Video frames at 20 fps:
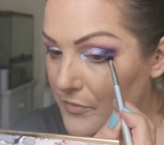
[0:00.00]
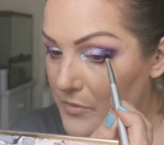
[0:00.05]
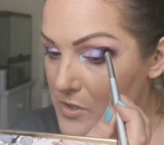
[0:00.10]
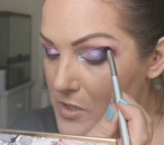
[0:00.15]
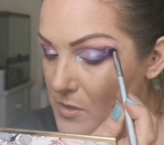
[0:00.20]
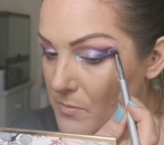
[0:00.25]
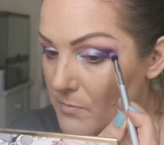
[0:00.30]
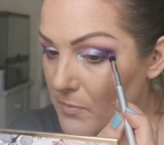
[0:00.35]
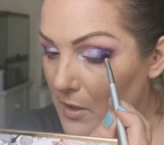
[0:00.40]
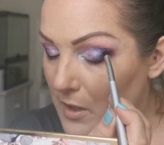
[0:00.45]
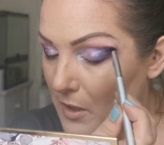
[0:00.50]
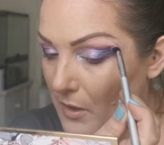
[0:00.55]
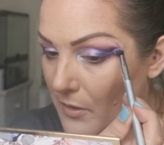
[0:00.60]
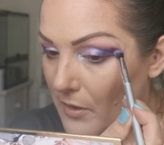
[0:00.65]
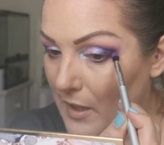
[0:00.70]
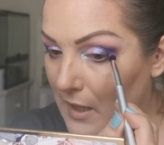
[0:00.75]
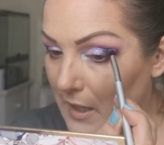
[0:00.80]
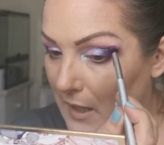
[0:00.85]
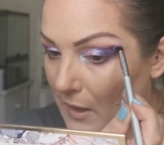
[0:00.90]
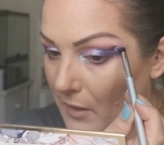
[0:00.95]
Just blow
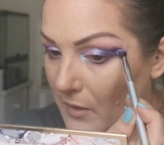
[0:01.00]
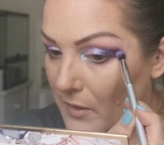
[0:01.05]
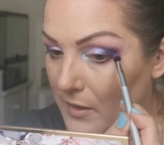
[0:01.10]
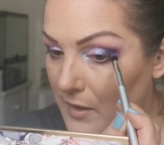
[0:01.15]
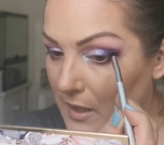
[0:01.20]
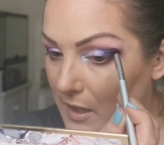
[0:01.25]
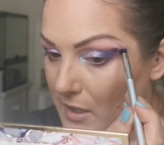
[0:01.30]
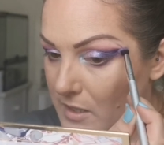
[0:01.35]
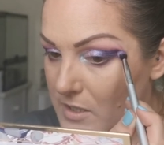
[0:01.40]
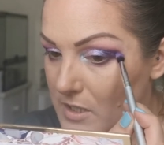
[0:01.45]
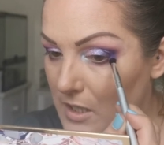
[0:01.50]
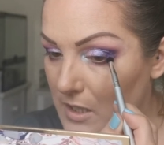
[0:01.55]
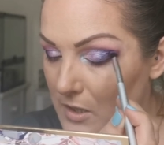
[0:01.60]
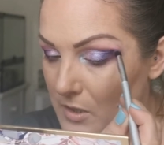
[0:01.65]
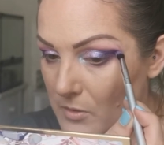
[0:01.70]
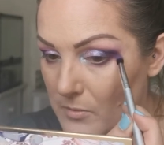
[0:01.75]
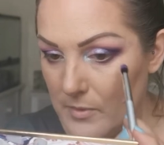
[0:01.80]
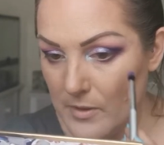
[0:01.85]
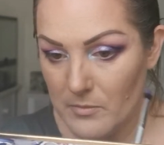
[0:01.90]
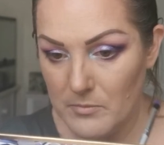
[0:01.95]
that out at the edge a
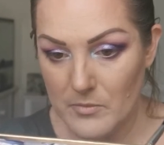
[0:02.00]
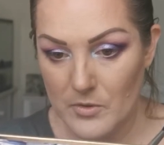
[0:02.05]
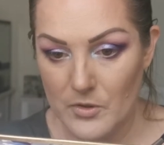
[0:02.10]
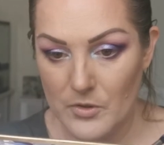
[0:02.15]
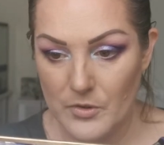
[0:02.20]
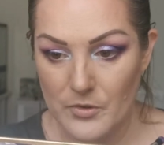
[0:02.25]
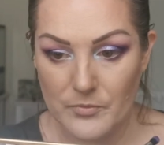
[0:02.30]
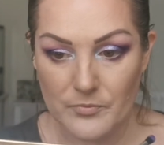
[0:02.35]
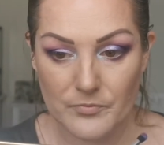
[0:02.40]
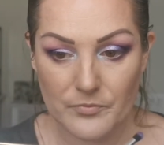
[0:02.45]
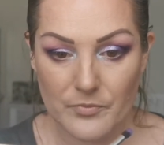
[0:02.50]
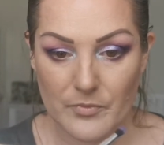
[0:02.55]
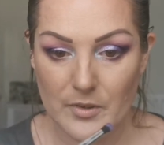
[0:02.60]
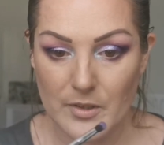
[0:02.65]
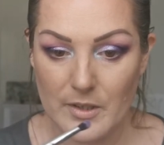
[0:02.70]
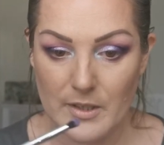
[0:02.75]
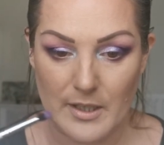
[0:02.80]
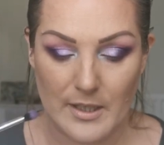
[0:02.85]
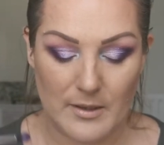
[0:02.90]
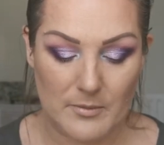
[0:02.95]
little bit more.
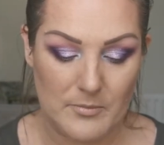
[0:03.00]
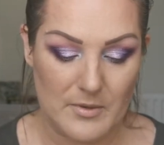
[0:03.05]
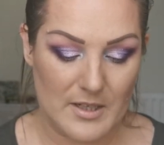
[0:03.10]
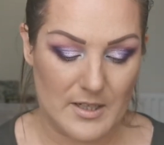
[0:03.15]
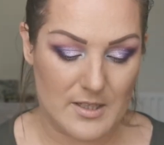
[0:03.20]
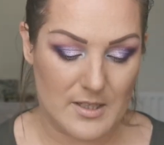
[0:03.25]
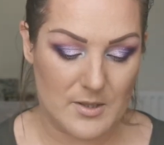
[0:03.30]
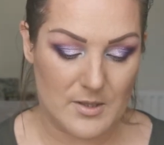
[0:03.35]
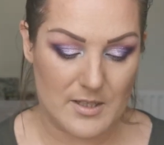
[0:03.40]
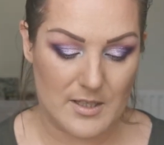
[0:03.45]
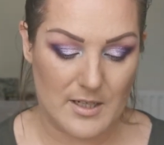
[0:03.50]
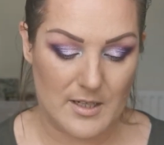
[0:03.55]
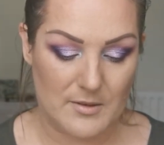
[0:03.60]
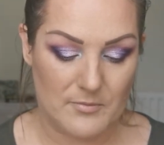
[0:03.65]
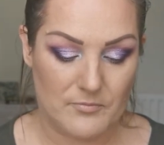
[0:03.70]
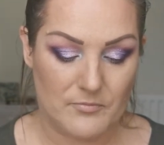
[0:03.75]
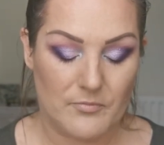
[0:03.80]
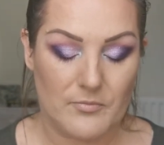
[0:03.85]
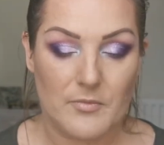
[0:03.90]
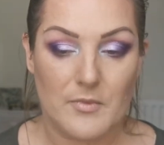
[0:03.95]
Yeah, that's it.
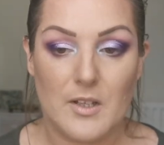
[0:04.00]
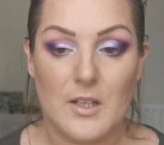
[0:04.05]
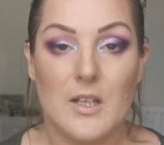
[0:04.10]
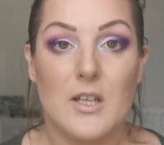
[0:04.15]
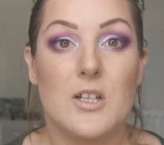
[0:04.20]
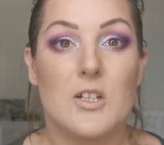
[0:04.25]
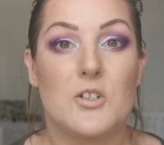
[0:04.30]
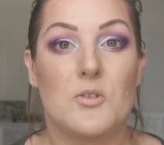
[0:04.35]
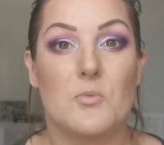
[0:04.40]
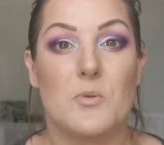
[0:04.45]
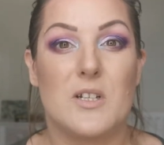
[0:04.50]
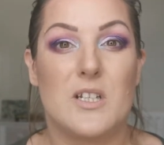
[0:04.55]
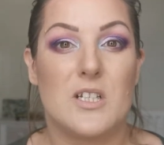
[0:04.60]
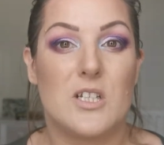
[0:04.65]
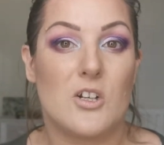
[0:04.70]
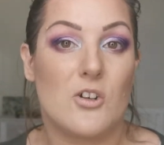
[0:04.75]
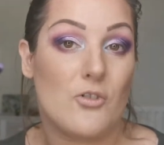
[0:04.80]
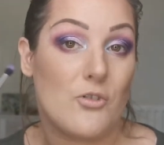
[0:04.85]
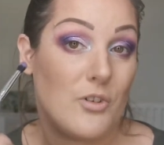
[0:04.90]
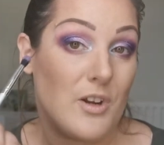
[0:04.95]
Just wanted
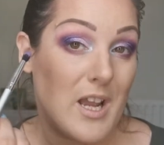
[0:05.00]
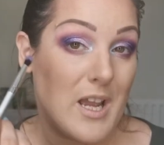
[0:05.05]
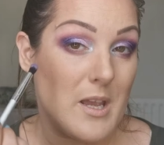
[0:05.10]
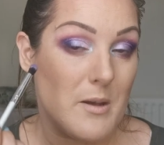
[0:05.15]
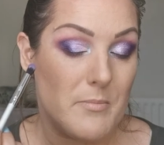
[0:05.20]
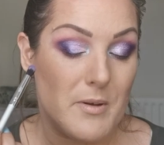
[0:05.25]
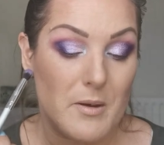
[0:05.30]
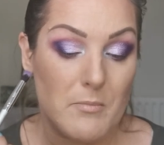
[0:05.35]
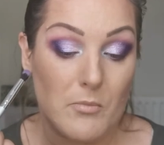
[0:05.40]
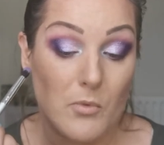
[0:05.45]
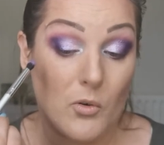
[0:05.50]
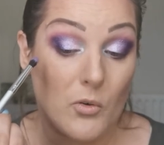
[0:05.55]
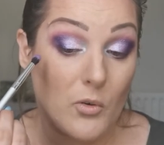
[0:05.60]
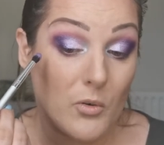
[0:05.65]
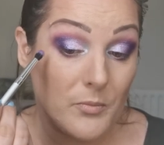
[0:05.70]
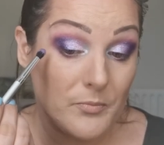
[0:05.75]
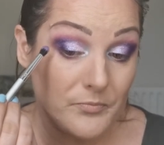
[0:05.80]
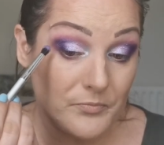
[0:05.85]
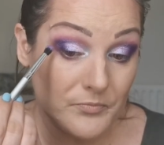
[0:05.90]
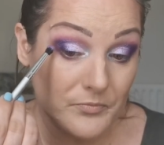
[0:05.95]
to create a bit
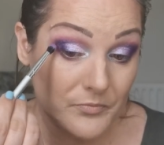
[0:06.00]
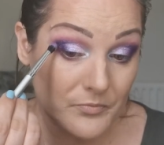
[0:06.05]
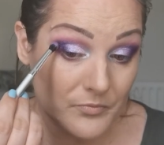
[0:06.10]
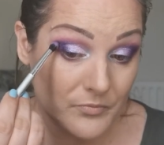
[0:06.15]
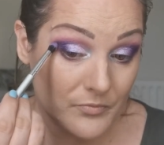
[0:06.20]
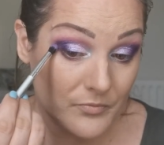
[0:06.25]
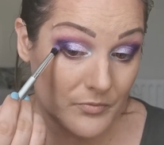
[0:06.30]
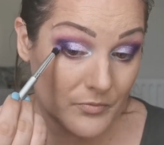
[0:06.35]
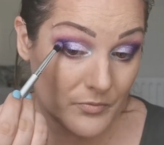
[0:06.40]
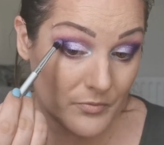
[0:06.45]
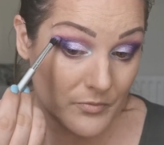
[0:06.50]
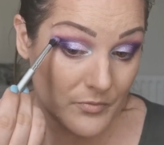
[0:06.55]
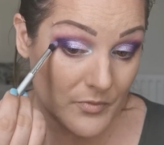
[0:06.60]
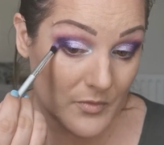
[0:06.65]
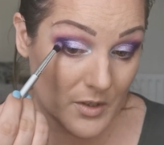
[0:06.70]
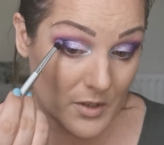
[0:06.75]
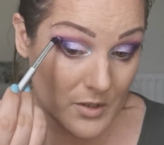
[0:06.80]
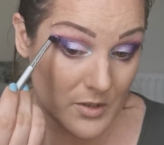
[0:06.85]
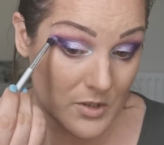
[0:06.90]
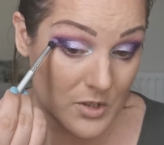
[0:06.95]
more
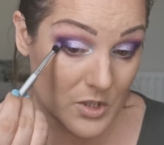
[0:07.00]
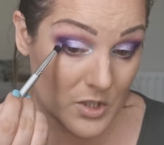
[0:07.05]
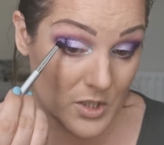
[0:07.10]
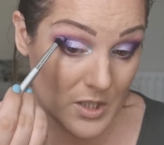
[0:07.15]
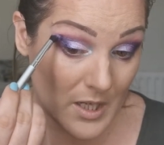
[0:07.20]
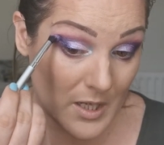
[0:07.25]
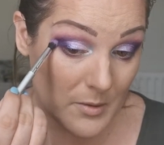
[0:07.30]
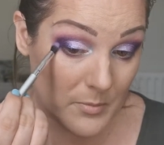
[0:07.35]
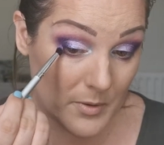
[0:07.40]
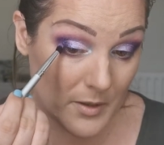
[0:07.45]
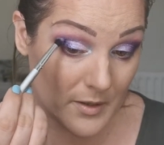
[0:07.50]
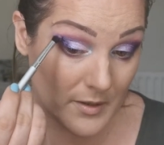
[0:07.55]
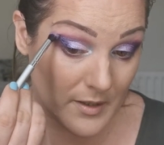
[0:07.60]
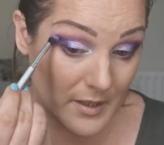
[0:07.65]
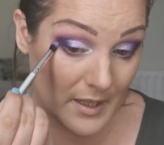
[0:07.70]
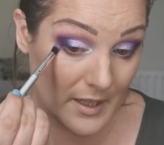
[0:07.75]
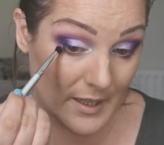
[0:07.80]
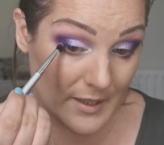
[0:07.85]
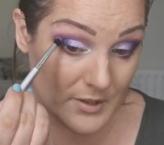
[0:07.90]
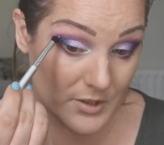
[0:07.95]
shape at
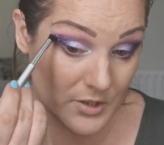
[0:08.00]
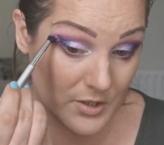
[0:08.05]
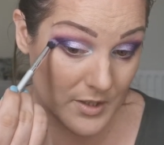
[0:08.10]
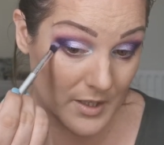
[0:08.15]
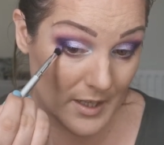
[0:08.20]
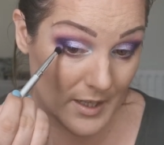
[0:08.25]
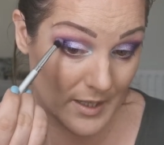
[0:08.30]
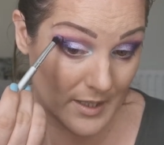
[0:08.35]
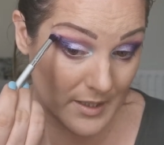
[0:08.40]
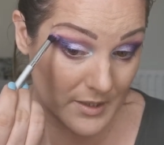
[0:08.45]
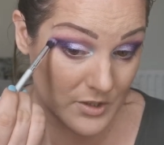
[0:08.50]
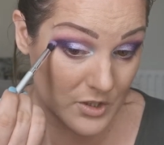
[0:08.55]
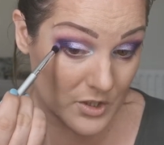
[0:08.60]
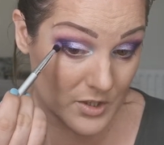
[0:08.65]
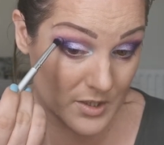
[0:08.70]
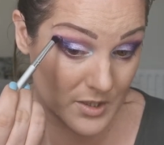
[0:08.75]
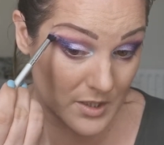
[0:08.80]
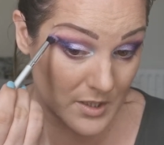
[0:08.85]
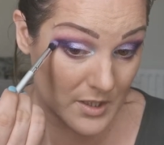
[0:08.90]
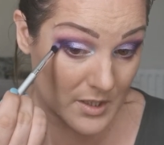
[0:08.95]
the edge there
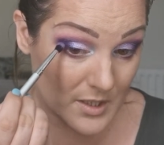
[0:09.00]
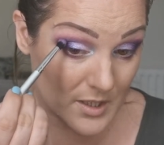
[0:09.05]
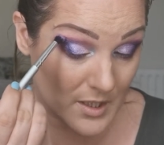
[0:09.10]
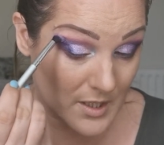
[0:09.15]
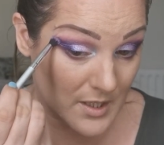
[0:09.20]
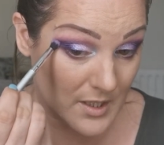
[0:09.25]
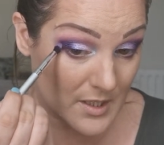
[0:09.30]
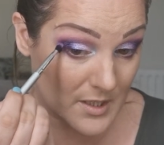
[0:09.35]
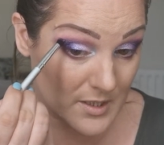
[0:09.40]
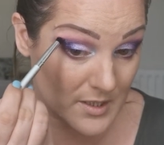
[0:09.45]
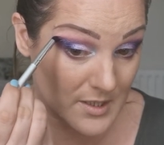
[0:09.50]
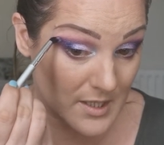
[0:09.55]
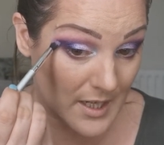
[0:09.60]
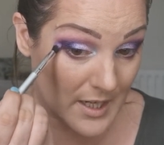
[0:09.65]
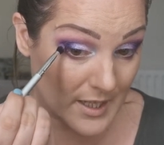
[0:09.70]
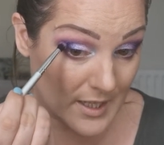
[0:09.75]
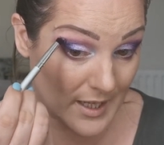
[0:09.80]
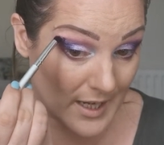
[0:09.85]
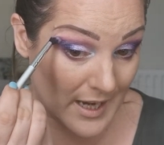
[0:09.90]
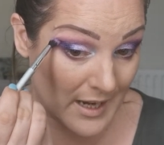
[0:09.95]
just to
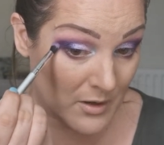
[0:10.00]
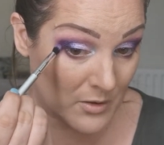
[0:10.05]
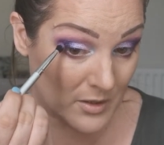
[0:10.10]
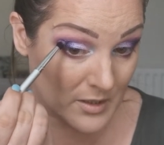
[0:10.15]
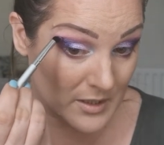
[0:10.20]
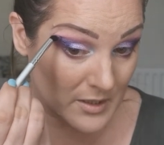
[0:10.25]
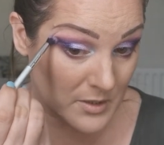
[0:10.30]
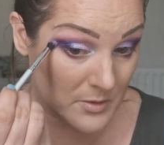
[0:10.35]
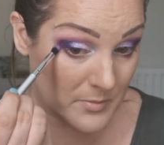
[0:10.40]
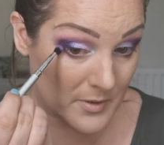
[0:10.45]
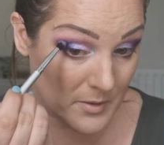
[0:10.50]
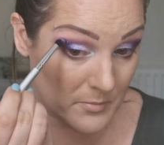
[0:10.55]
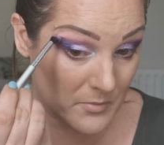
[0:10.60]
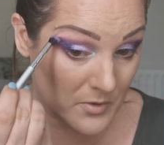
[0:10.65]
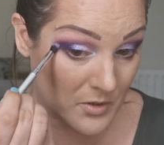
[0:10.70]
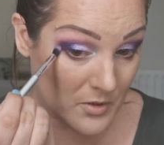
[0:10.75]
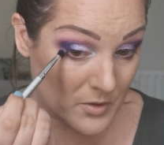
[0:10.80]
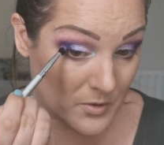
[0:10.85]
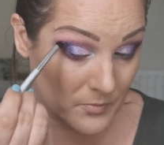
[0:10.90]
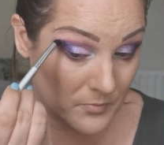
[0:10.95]
take it out a little bit
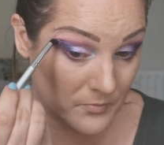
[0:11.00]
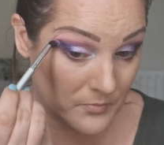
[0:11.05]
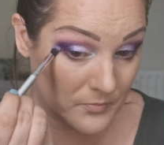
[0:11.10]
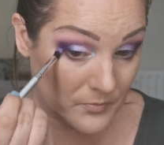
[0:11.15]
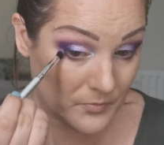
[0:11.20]
more.